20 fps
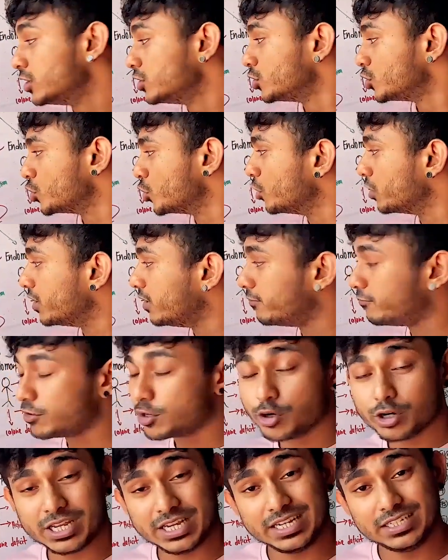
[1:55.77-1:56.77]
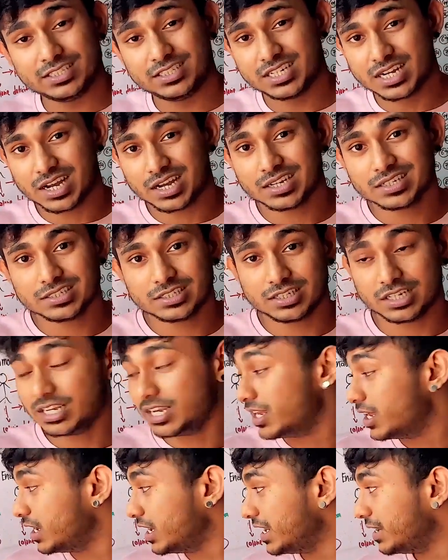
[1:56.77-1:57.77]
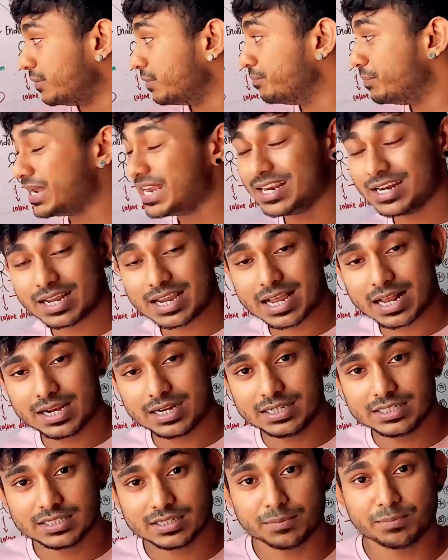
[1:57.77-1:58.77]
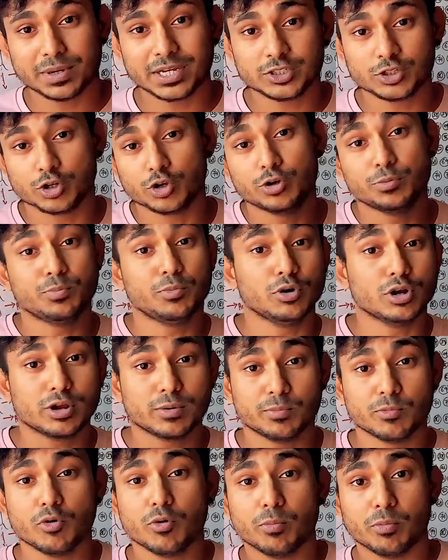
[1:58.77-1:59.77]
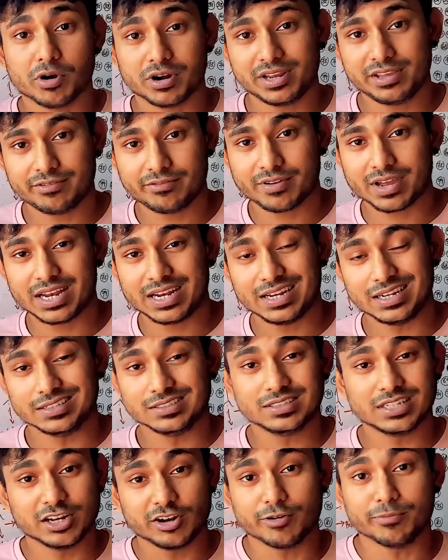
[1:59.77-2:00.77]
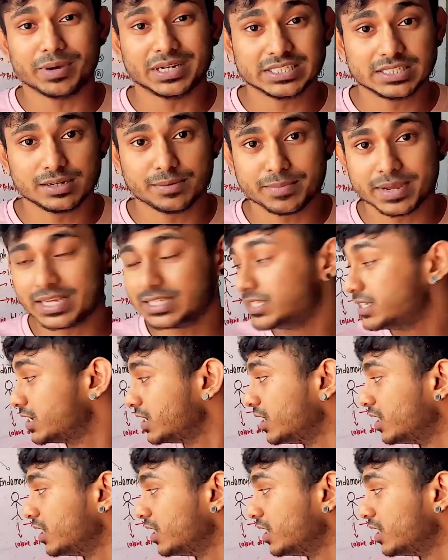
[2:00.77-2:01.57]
So if you're going to eat junks, in being in a calorie surplus, you're going to put on more body fat instead of muscle mass.